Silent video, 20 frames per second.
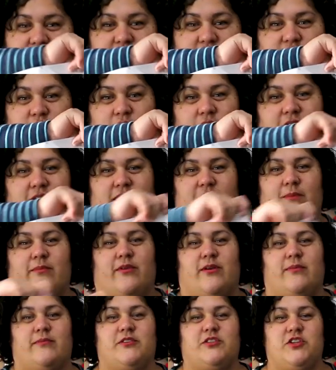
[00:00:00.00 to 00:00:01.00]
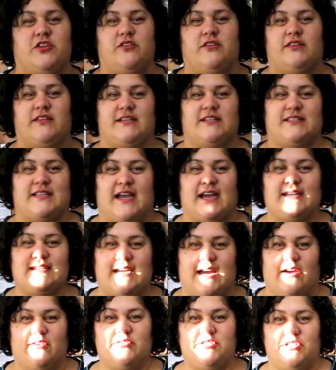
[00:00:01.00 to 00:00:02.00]
They're totally numbered. I'm going to show you the exact
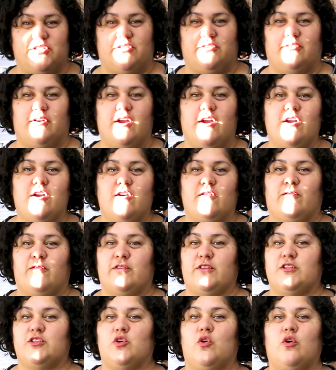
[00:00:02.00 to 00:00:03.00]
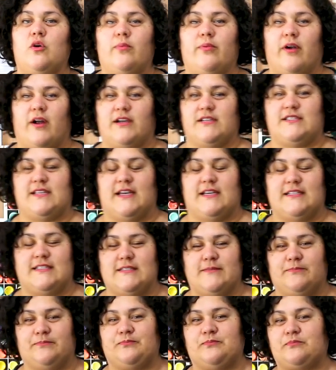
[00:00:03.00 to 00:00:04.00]
how-to for this whole process.